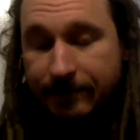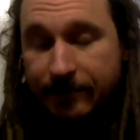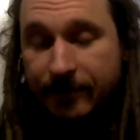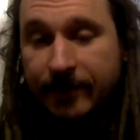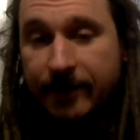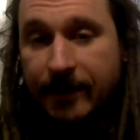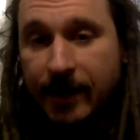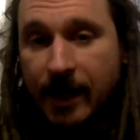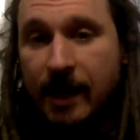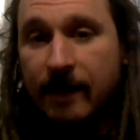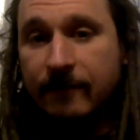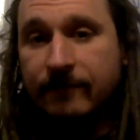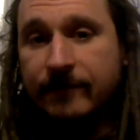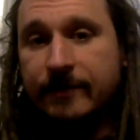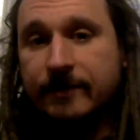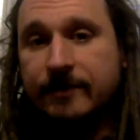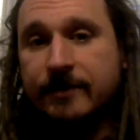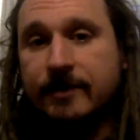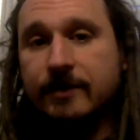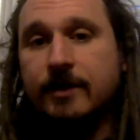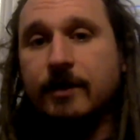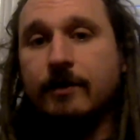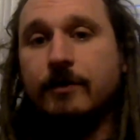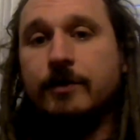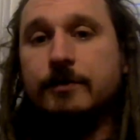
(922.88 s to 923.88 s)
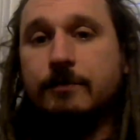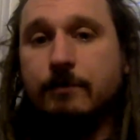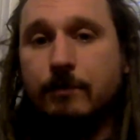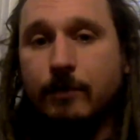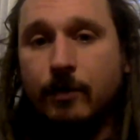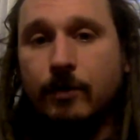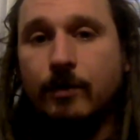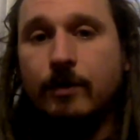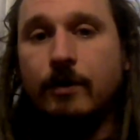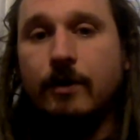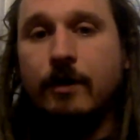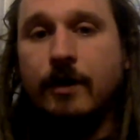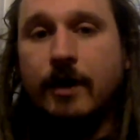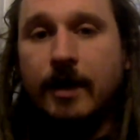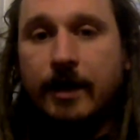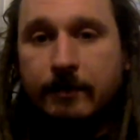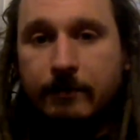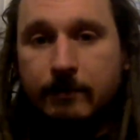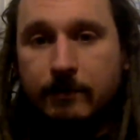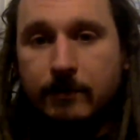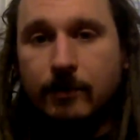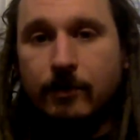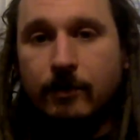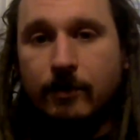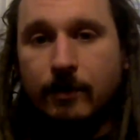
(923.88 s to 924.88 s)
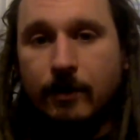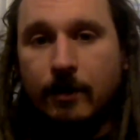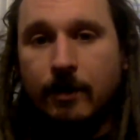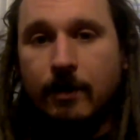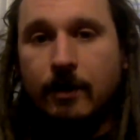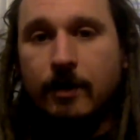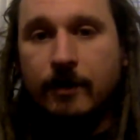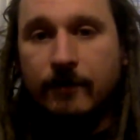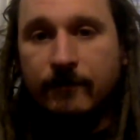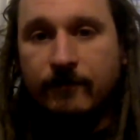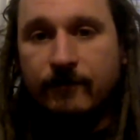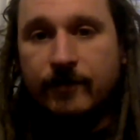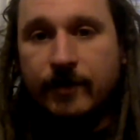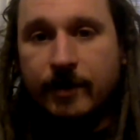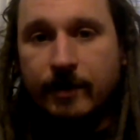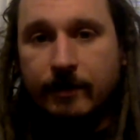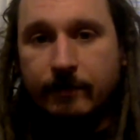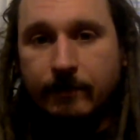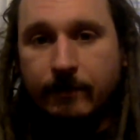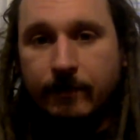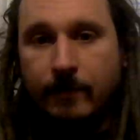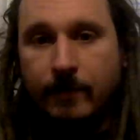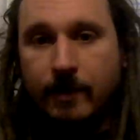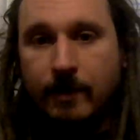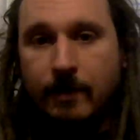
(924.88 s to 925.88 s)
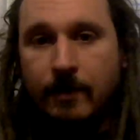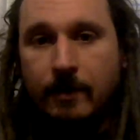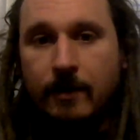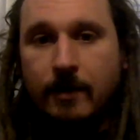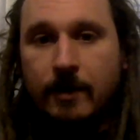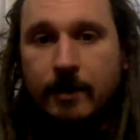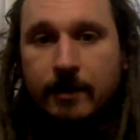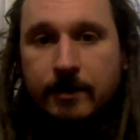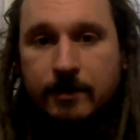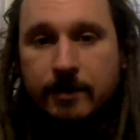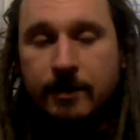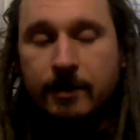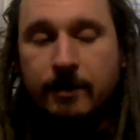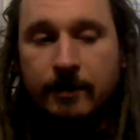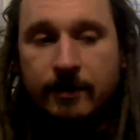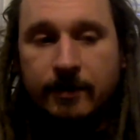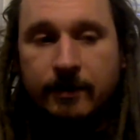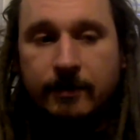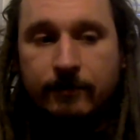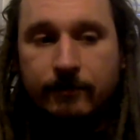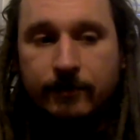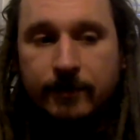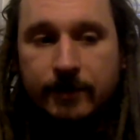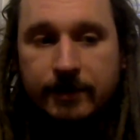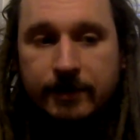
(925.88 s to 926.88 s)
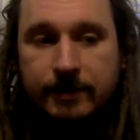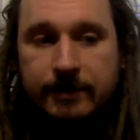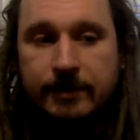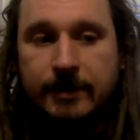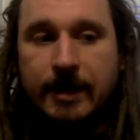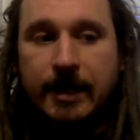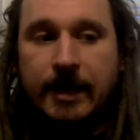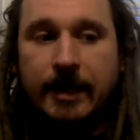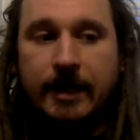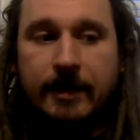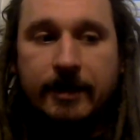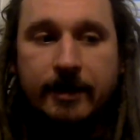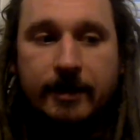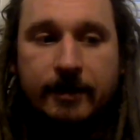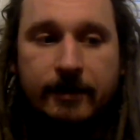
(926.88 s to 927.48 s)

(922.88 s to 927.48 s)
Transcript: obvious that there was more and more of them, until it was like